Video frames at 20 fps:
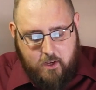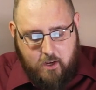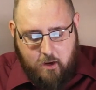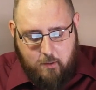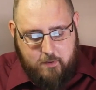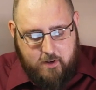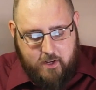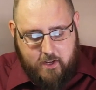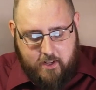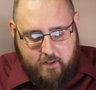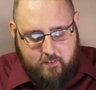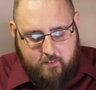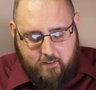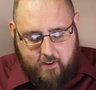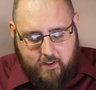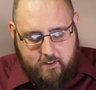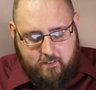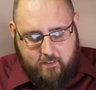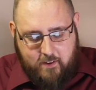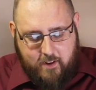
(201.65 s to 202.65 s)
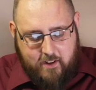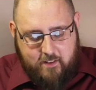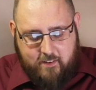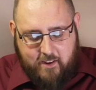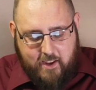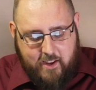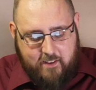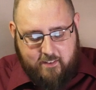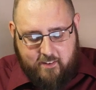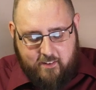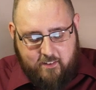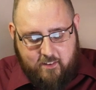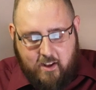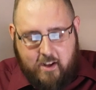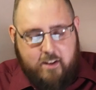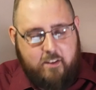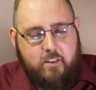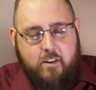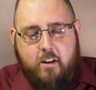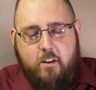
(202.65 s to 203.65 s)
I mean, it's
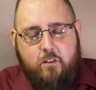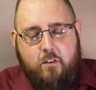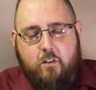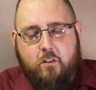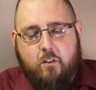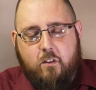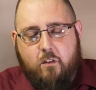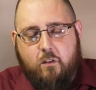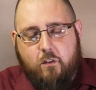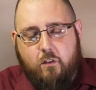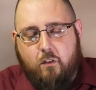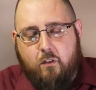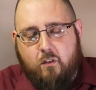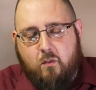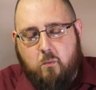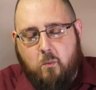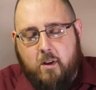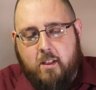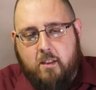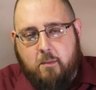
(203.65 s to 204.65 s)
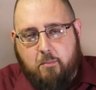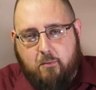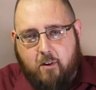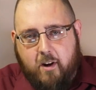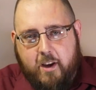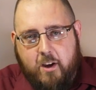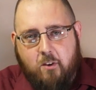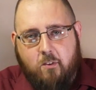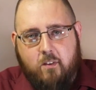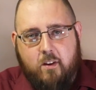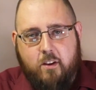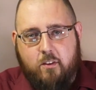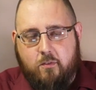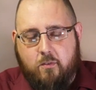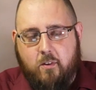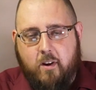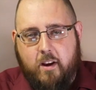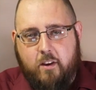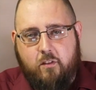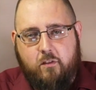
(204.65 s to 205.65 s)
nuts, and it just shows what the priorities
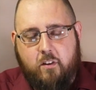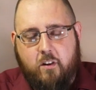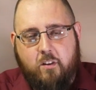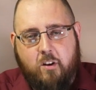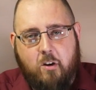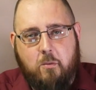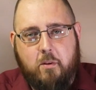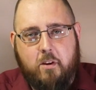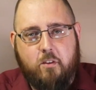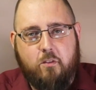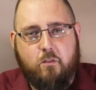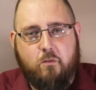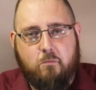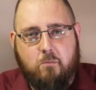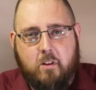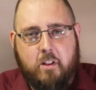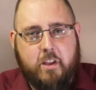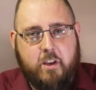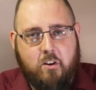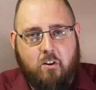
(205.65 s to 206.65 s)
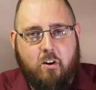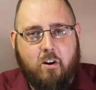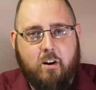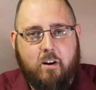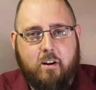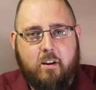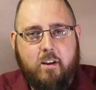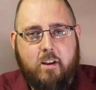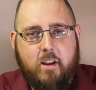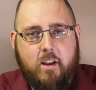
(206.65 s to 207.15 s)
for SJWs really are.